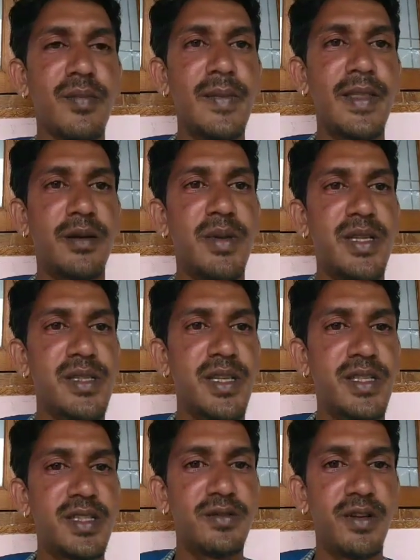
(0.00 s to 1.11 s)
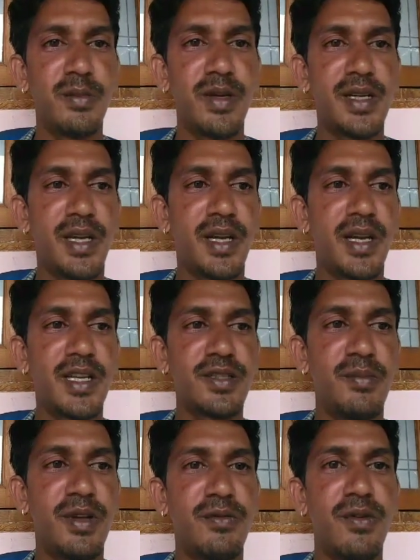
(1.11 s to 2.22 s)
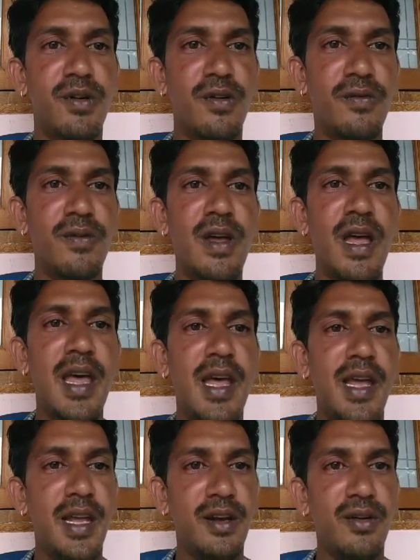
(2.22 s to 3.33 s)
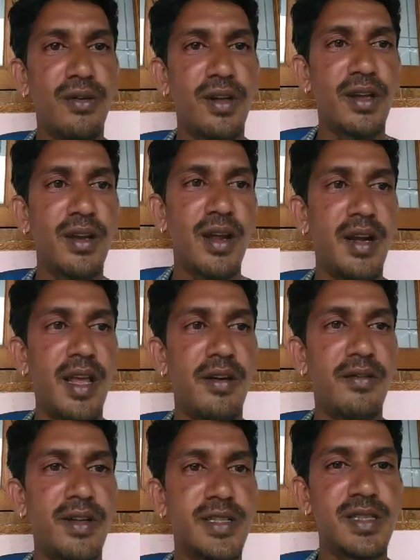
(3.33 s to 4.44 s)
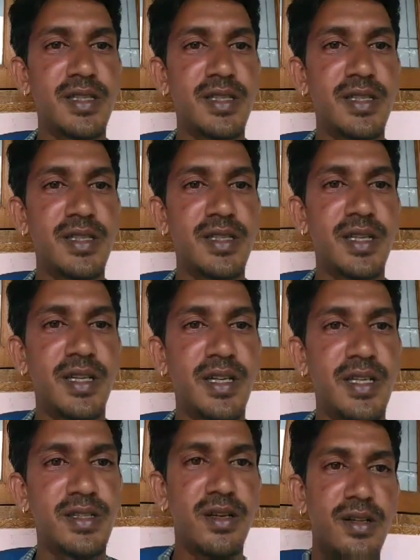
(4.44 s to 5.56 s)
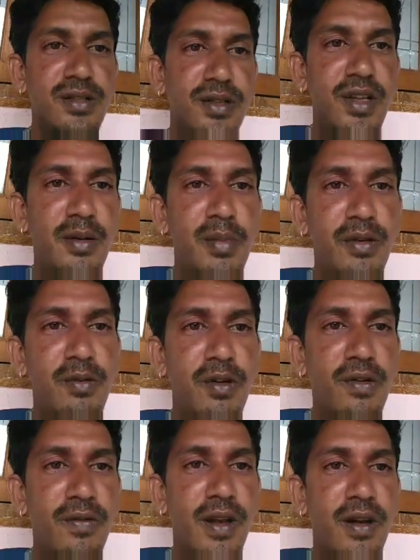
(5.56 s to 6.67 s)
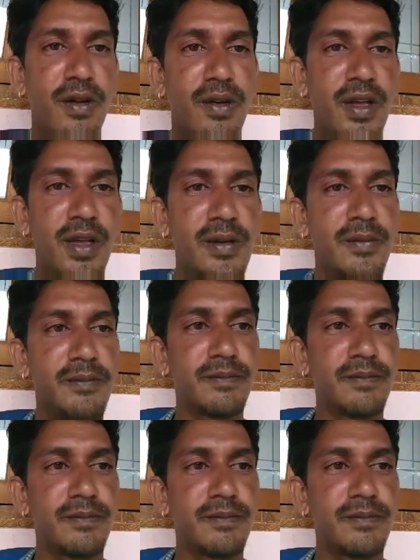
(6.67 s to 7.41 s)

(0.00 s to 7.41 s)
The best case it will be taken as big O of n log n, and average case it is also a big O of n log n,